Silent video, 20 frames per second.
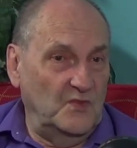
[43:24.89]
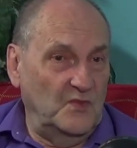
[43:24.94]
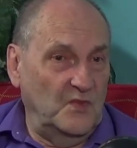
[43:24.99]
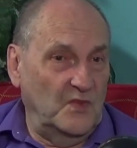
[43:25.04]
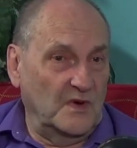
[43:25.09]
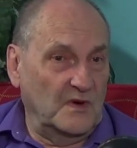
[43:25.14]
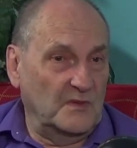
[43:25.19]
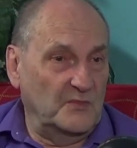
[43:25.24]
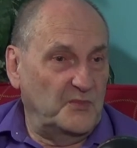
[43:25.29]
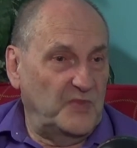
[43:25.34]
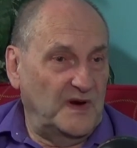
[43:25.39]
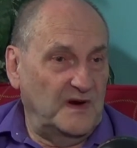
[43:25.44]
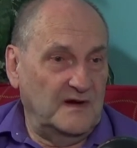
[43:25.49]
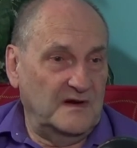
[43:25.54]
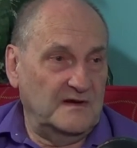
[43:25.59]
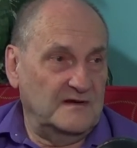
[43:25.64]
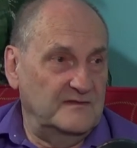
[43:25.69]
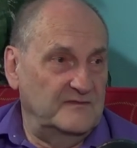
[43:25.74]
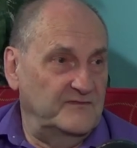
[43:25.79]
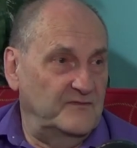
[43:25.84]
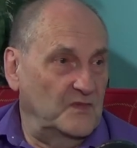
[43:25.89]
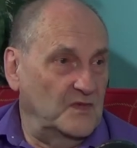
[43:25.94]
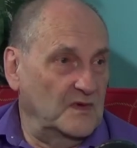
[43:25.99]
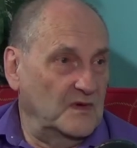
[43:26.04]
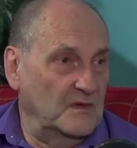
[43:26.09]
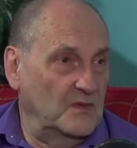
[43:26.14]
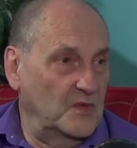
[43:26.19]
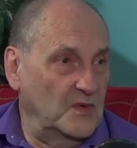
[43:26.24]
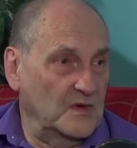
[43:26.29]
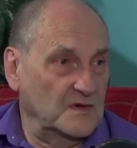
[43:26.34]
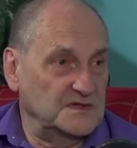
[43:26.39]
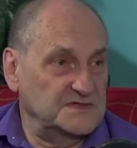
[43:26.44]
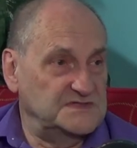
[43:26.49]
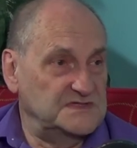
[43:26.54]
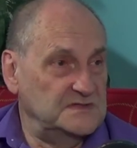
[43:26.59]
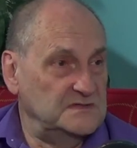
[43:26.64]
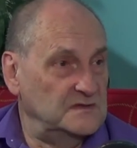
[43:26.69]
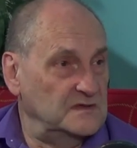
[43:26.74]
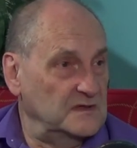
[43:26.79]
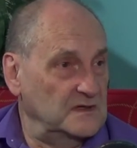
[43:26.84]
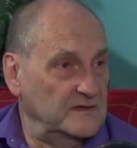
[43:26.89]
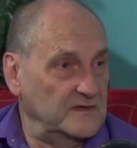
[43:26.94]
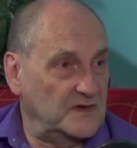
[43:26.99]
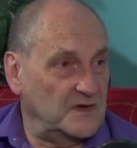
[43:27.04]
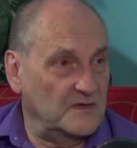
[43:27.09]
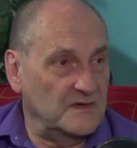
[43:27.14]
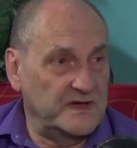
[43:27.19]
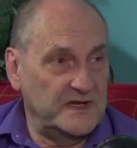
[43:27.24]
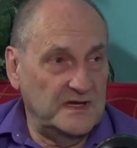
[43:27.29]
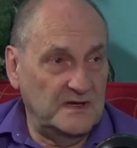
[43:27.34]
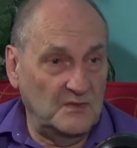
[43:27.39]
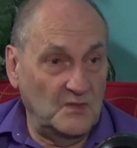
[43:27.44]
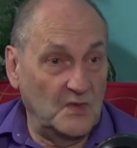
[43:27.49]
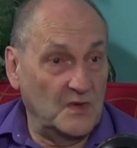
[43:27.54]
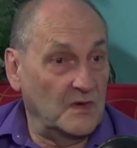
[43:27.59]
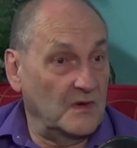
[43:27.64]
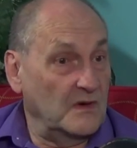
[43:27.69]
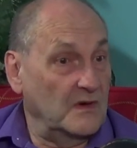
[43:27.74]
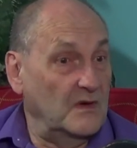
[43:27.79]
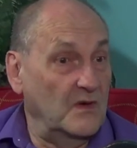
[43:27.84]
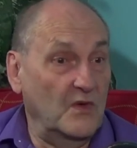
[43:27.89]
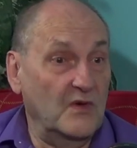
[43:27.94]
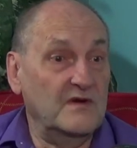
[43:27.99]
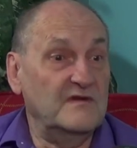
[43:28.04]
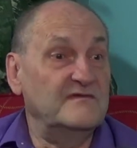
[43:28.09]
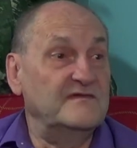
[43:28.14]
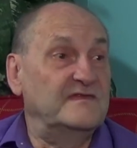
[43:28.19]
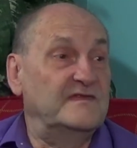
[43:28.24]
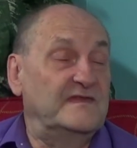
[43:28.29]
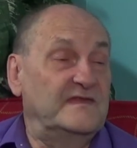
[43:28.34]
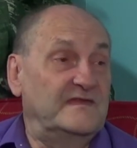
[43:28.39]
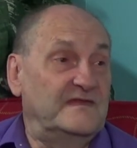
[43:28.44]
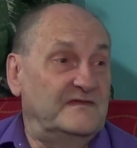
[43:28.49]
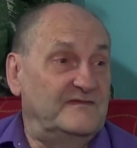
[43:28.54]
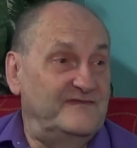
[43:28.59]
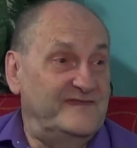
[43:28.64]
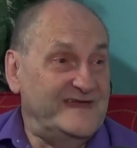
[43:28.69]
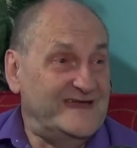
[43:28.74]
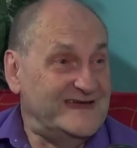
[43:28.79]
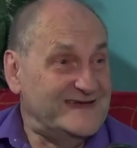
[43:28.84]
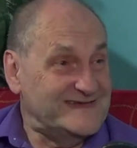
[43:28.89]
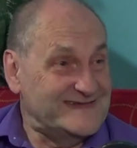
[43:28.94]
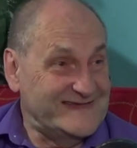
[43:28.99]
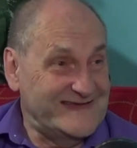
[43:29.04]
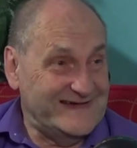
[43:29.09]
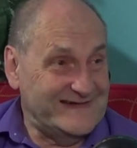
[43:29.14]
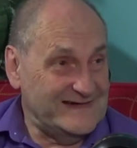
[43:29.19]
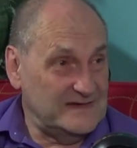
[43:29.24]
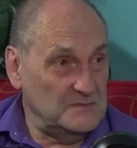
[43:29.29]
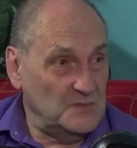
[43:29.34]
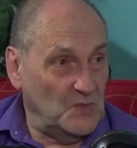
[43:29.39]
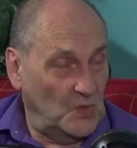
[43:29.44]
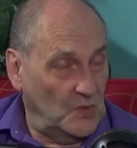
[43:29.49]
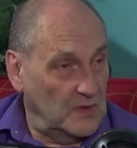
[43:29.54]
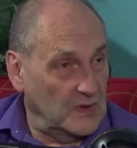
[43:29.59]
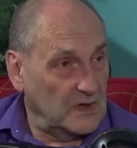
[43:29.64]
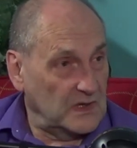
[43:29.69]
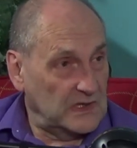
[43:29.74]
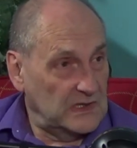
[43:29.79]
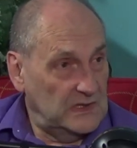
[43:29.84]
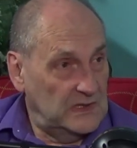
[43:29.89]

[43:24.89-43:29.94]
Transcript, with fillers: were part of World War II or the Korean War or the Vietnam War.